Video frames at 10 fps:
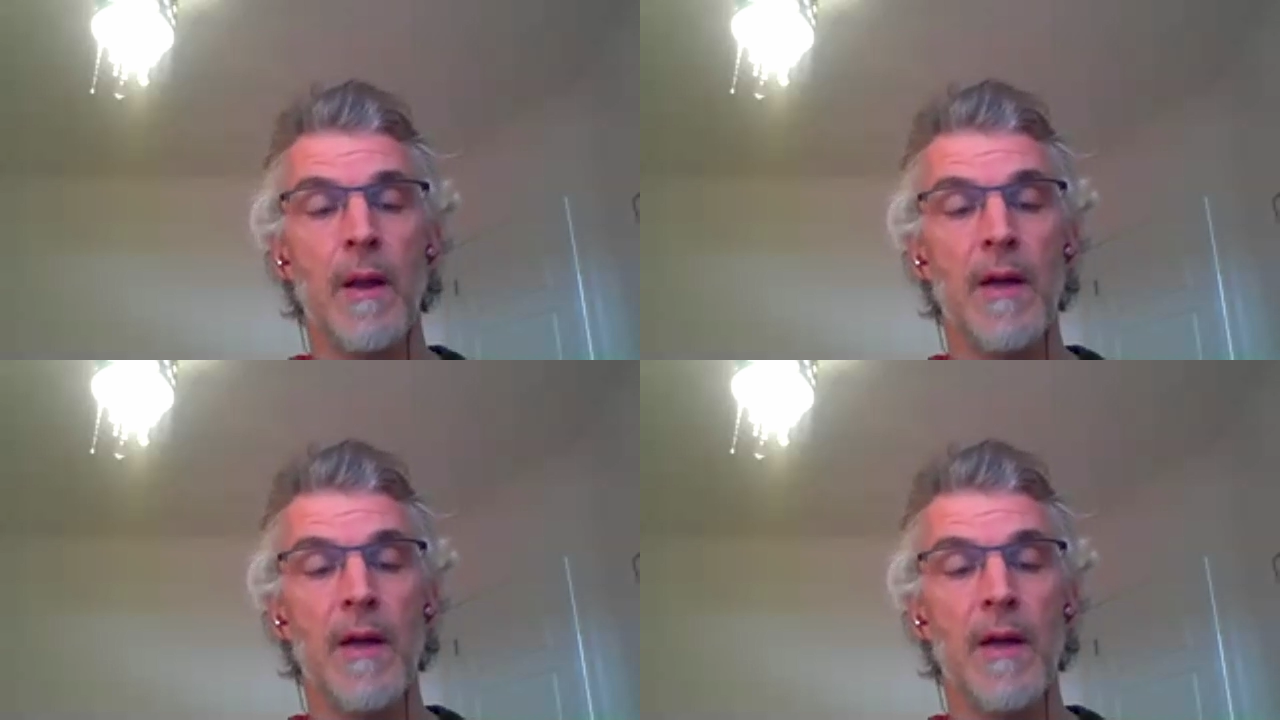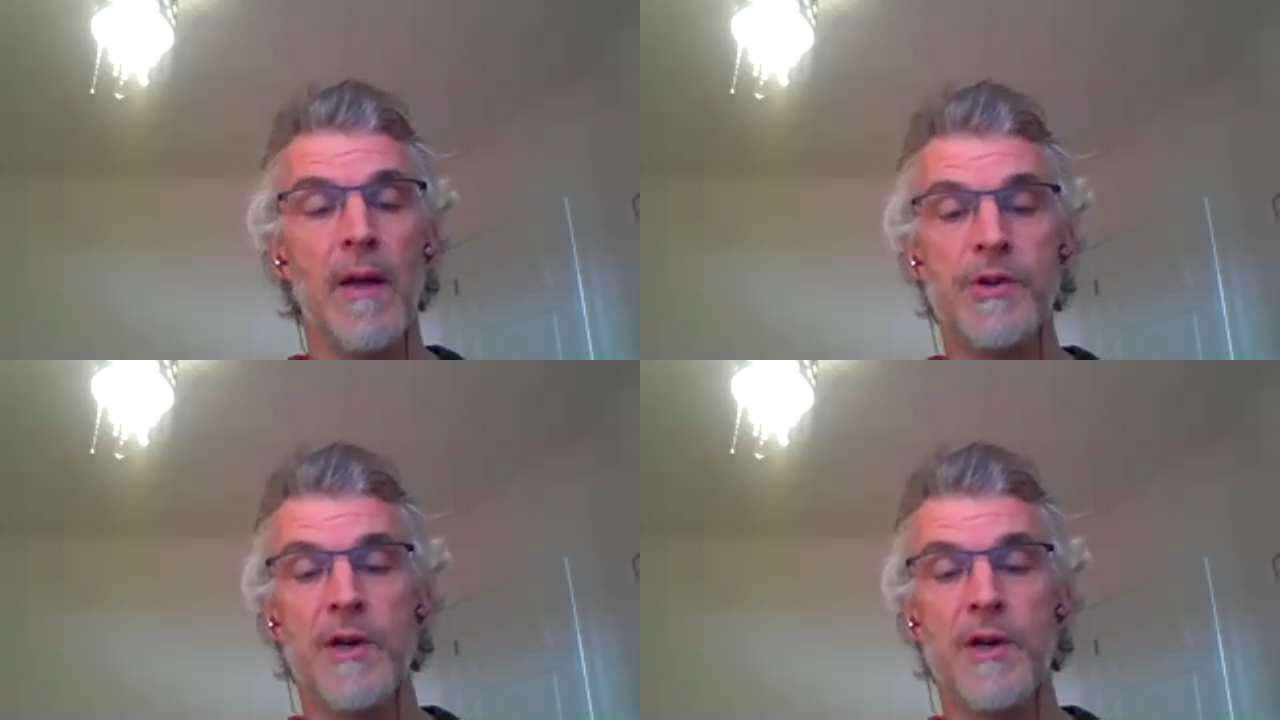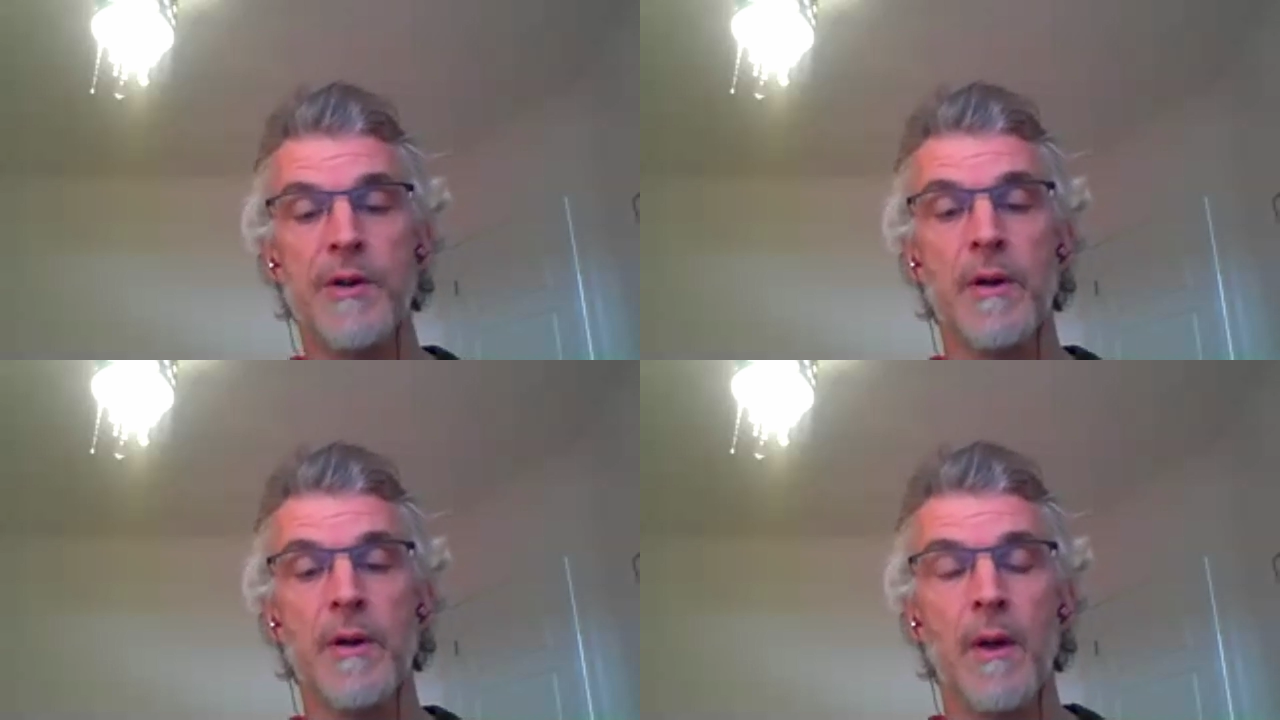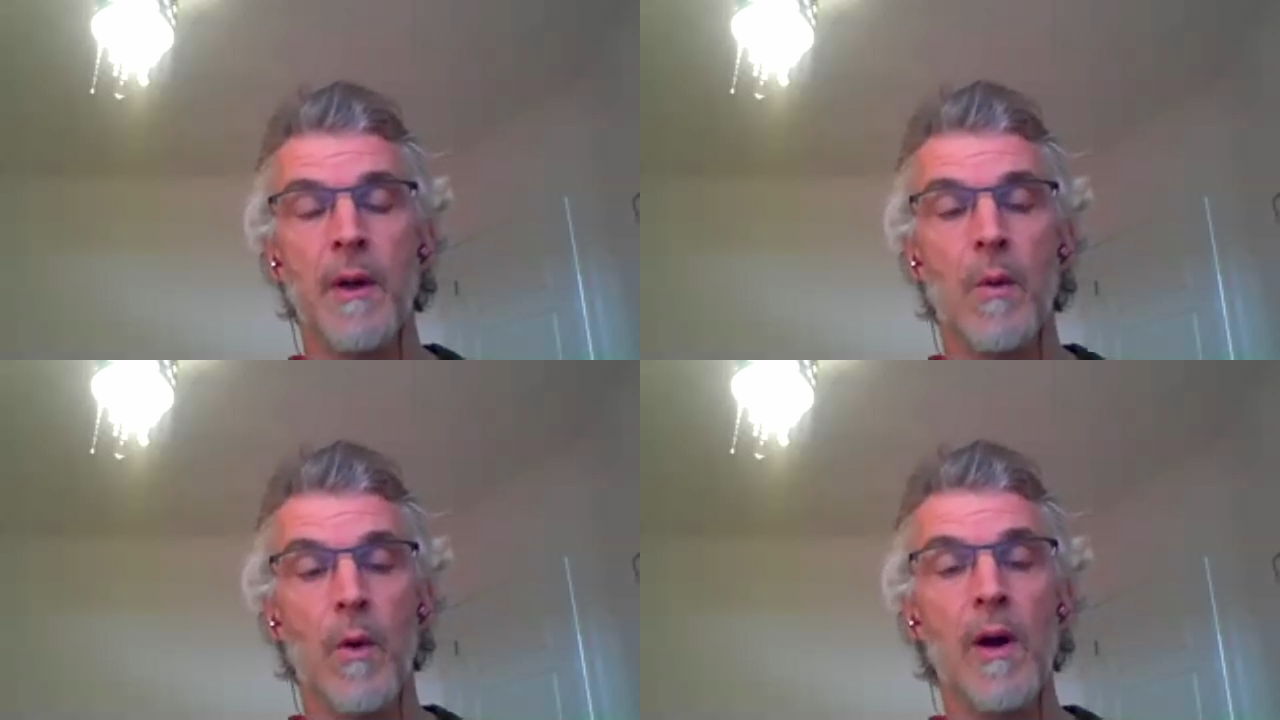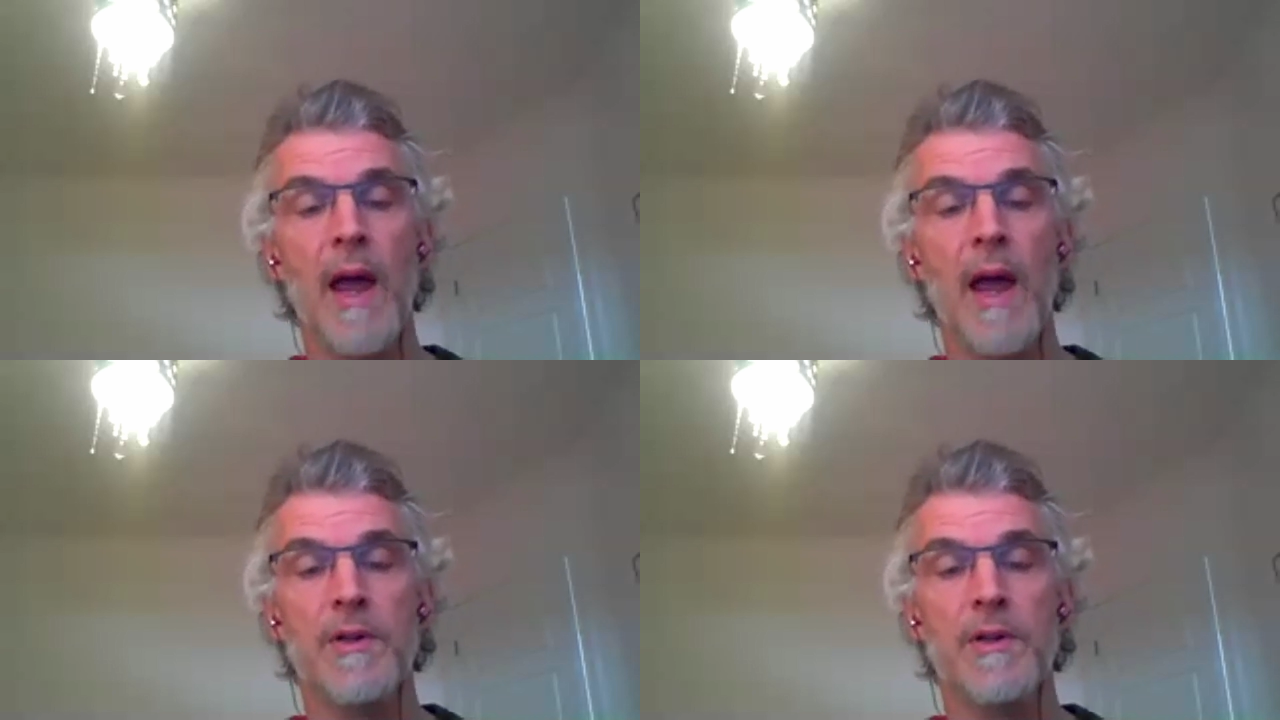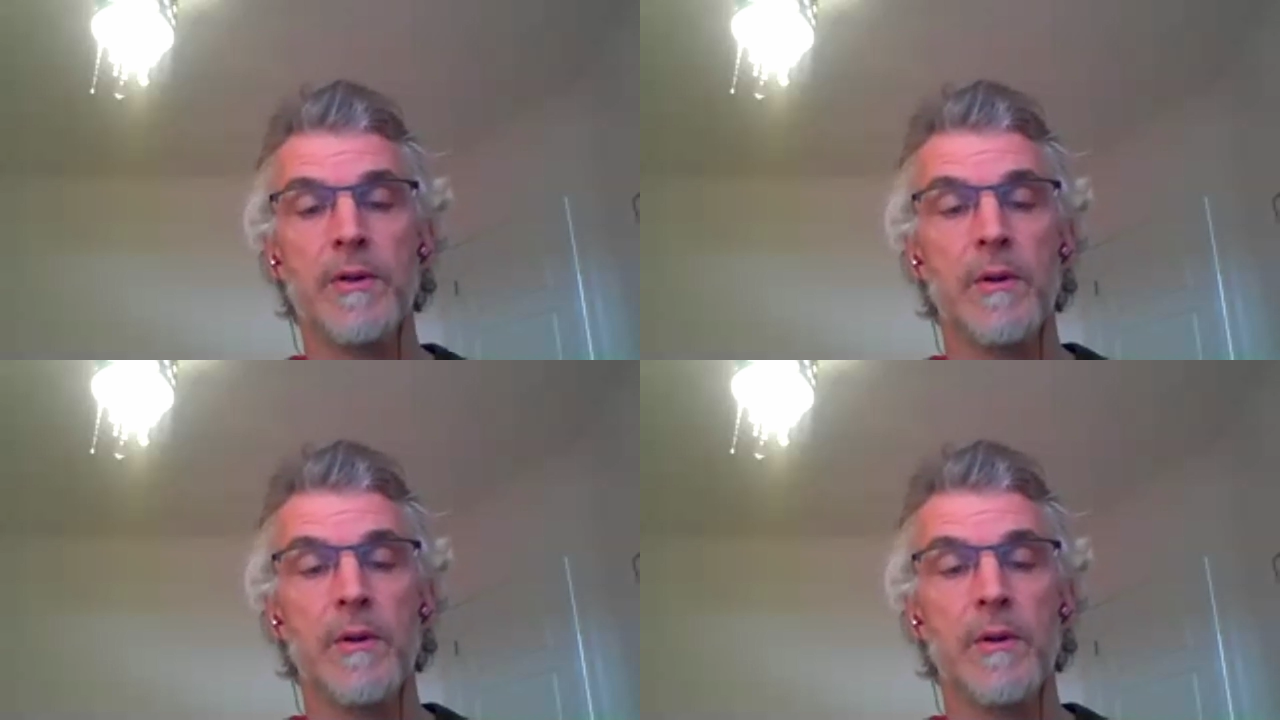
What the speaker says: infrastructure were able to